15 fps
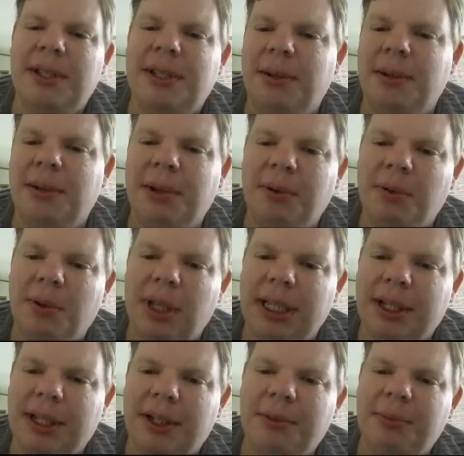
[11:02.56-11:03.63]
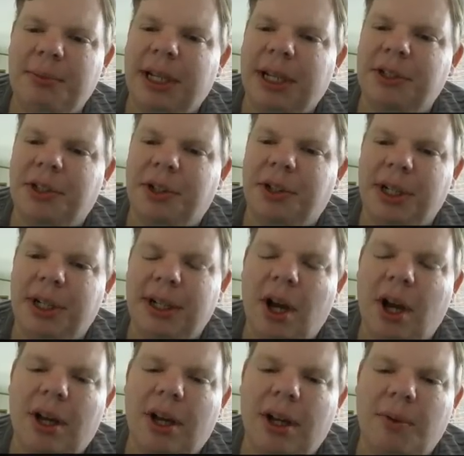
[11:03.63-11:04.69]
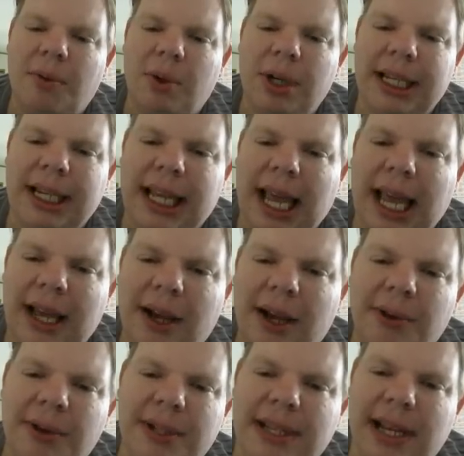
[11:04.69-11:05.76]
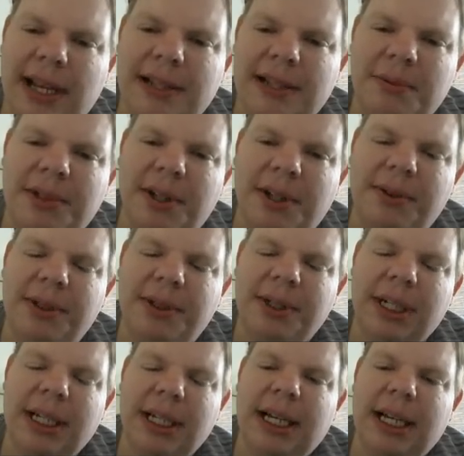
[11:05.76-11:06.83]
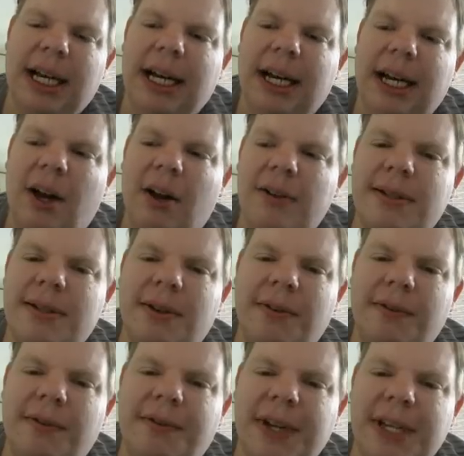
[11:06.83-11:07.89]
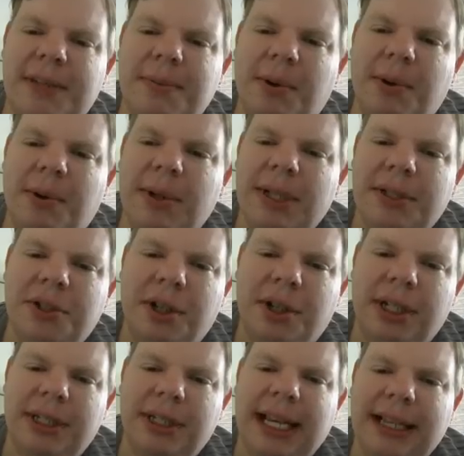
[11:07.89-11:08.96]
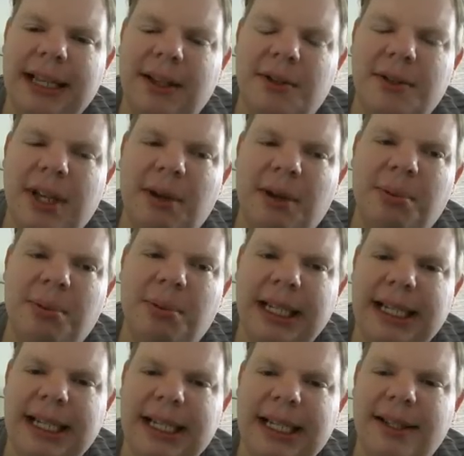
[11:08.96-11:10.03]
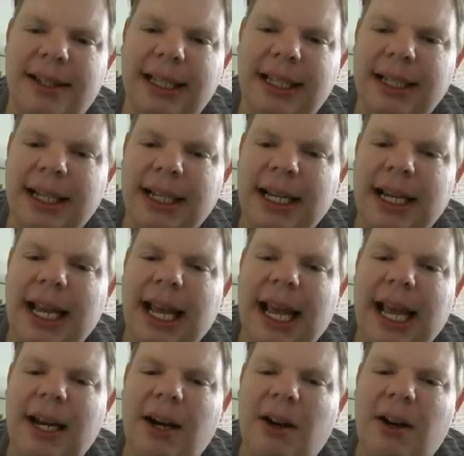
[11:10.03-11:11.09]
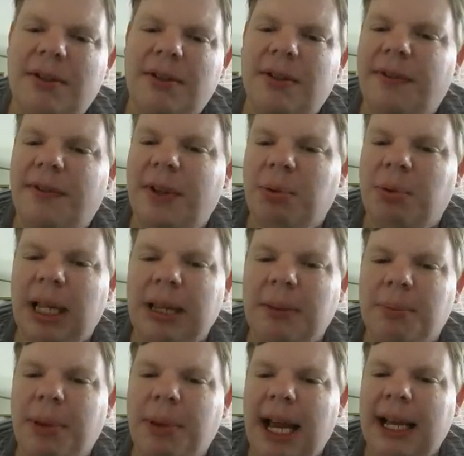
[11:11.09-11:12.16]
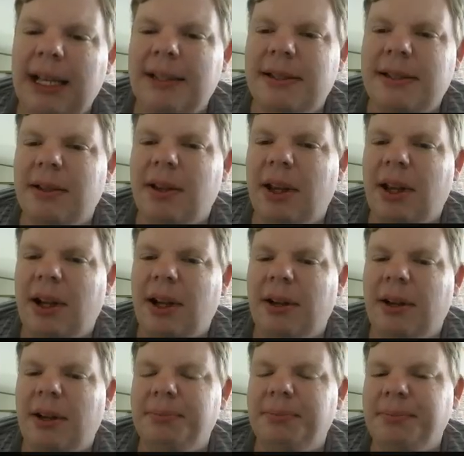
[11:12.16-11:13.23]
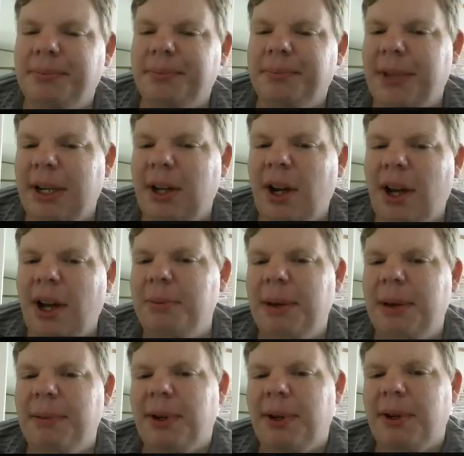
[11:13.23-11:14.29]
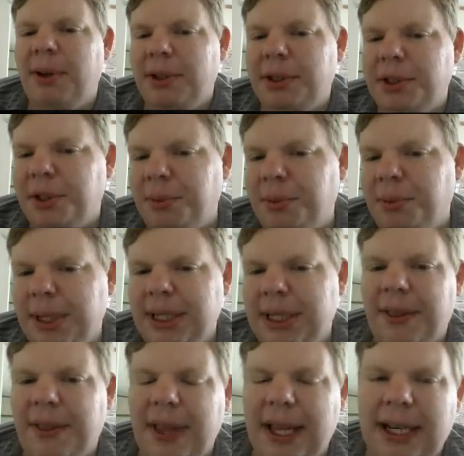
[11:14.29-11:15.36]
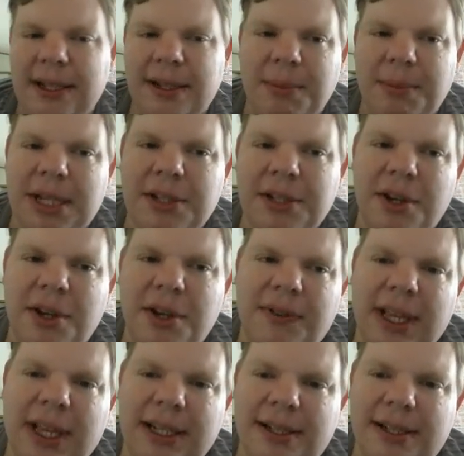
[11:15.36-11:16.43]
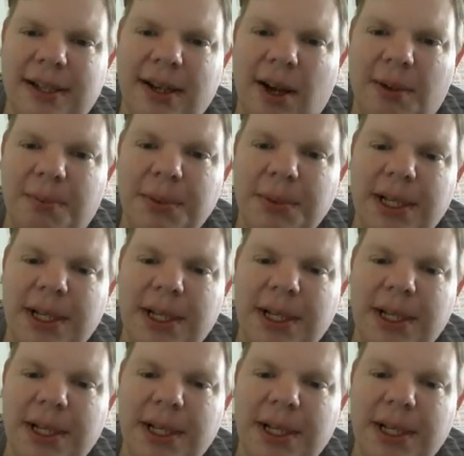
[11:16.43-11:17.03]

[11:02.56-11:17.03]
it's going to be really good because you're going to knock one-hit KO the Seismitoad. Also, Vespiquen, you're going to take those out pretty easily. And also, if they're playing bats, they're not going to be able to hurt you with the Theta because you have Theta Stop.